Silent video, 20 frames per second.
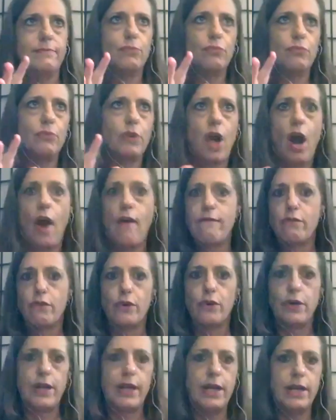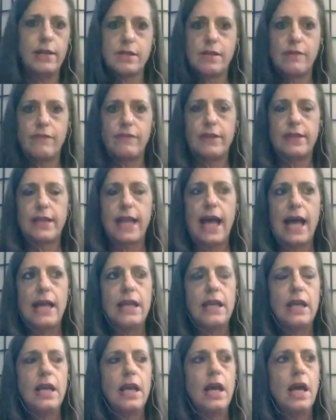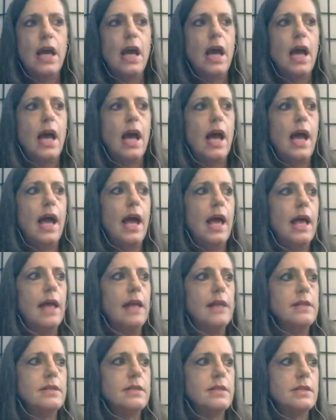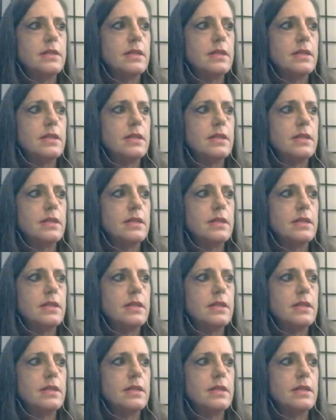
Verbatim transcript: recovery and stuff like that. And